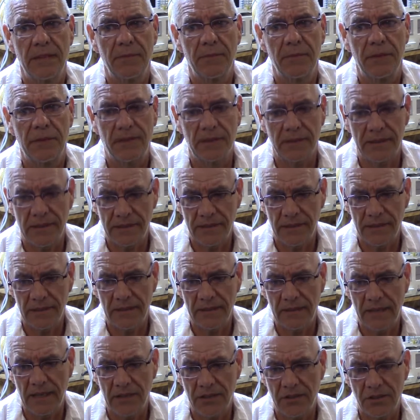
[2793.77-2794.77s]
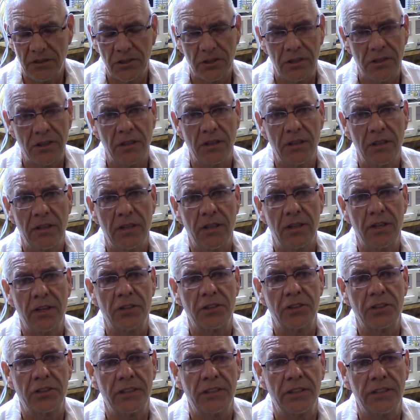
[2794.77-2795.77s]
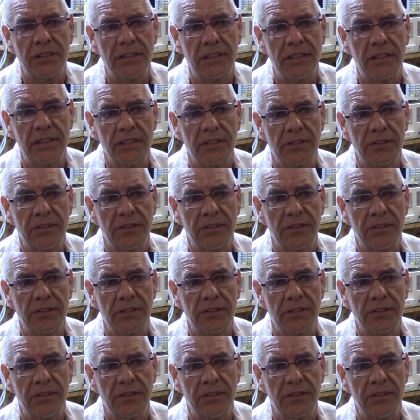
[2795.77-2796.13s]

because I think they got a shitty deal.